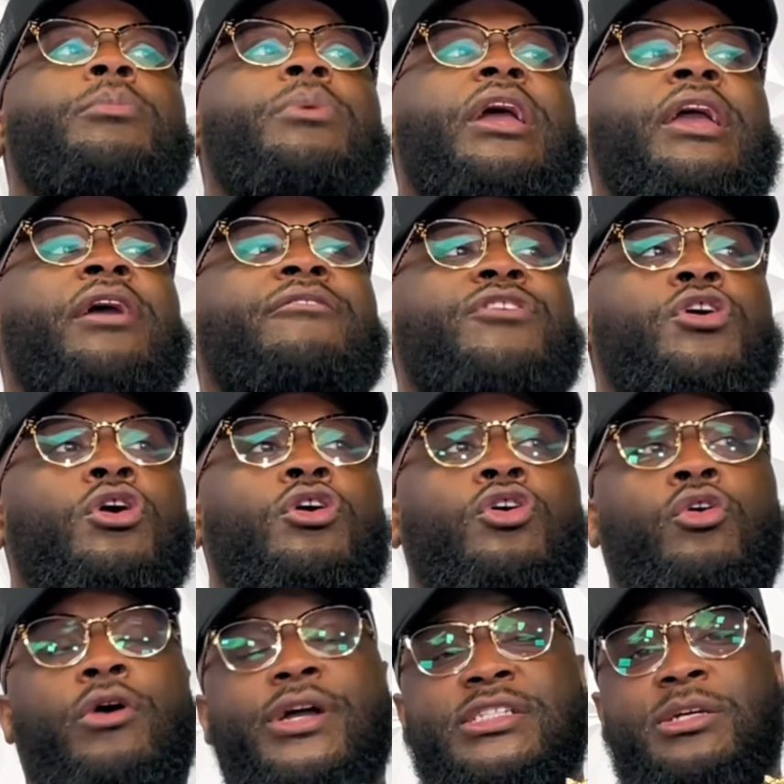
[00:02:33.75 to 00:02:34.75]
If you're
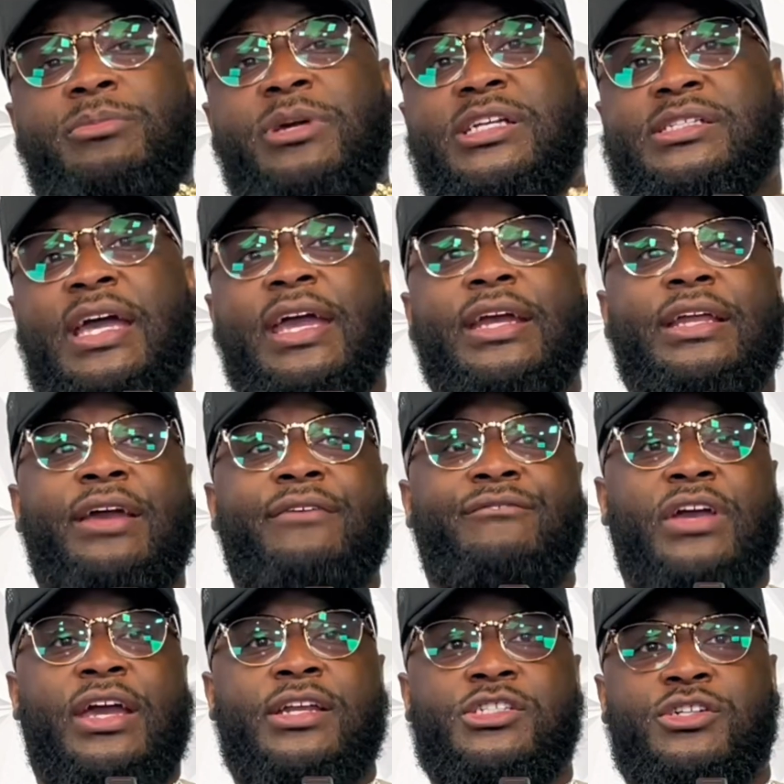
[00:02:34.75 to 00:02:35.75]
going to be taking
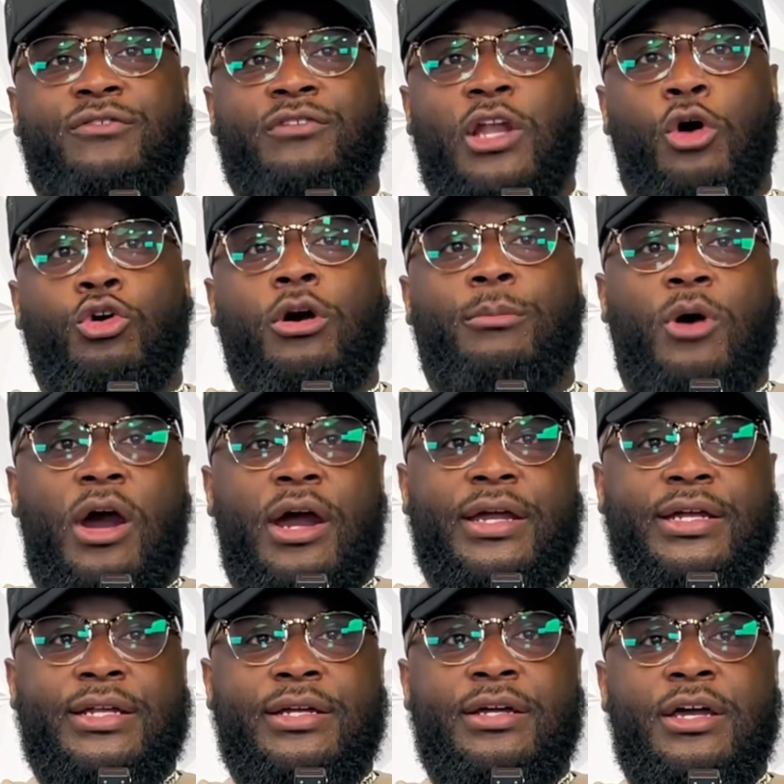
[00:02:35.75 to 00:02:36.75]
advantage of local
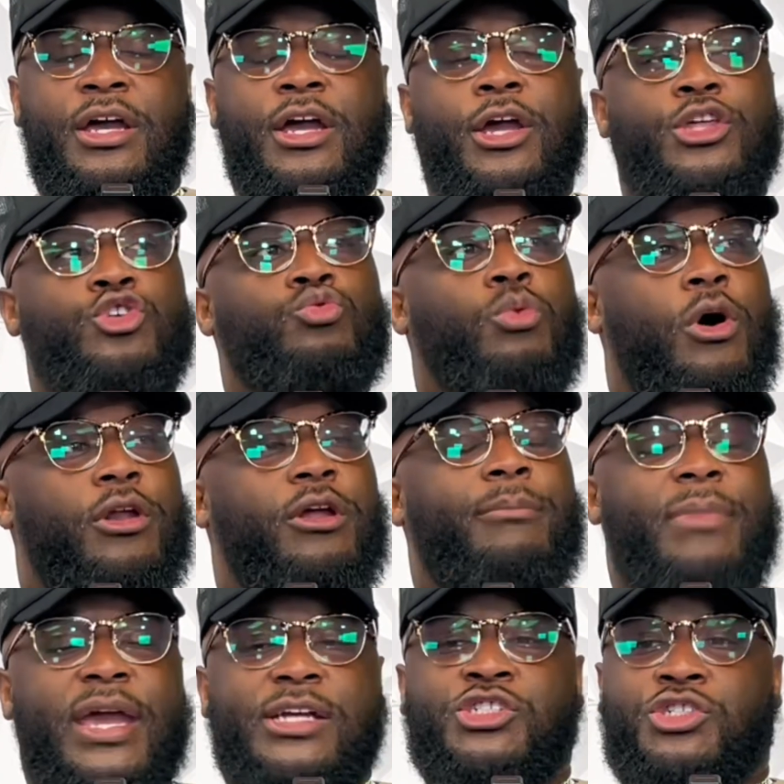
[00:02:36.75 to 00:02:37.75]
marketing, you want to
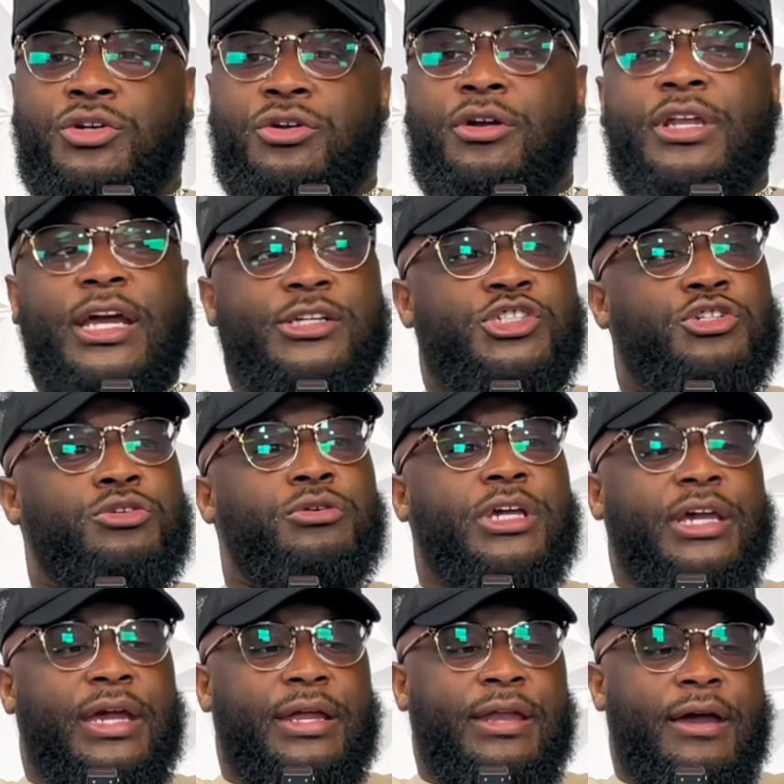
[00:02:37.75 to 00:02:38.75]
make sure that you
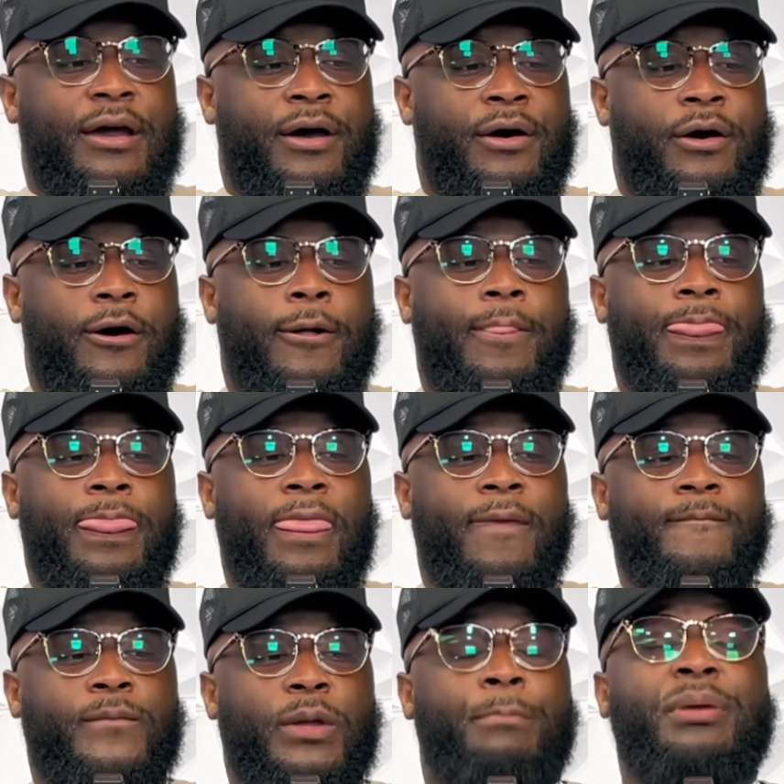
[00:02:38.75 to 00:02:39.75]
can
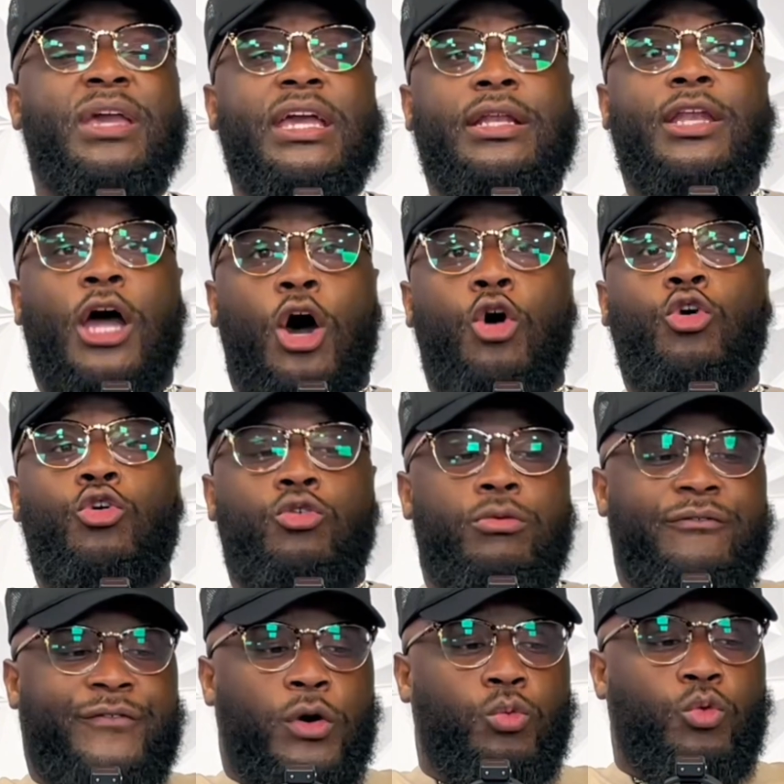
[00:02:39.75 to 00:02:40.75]
be known
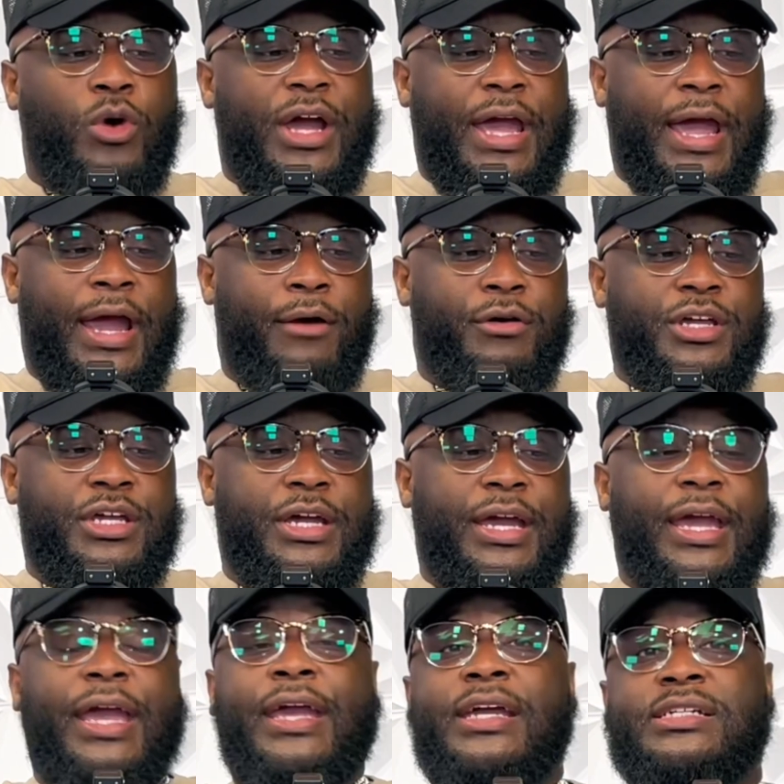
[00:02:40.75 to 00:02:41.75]
for what area
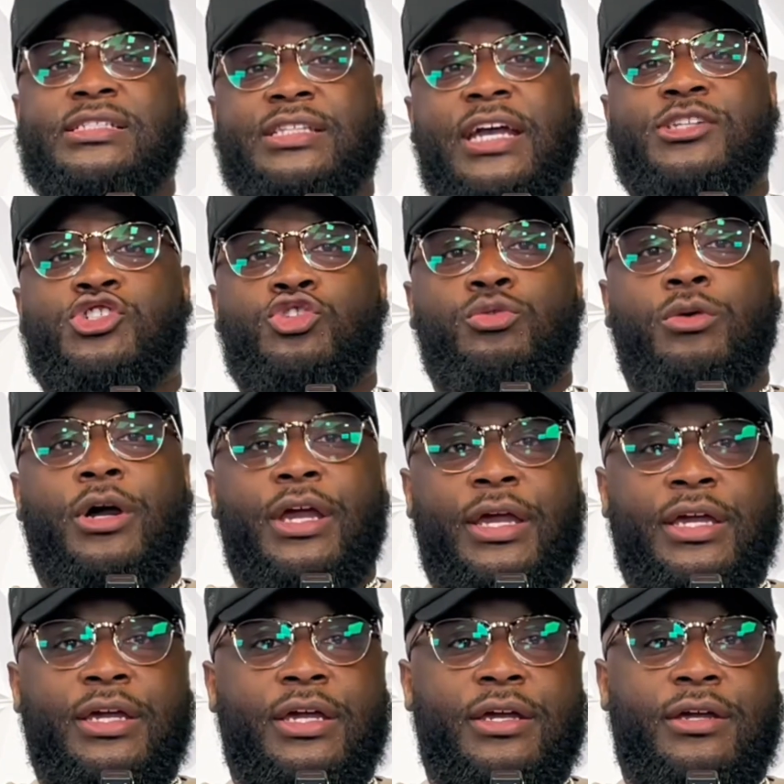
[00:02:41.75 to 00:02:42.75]
it is that you are
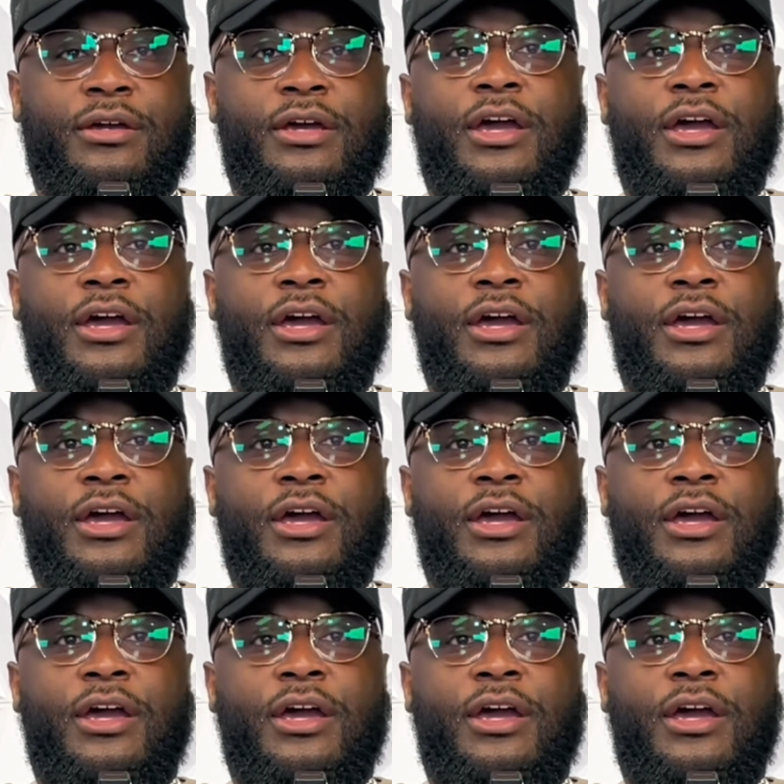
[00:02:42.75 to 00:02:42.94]
in.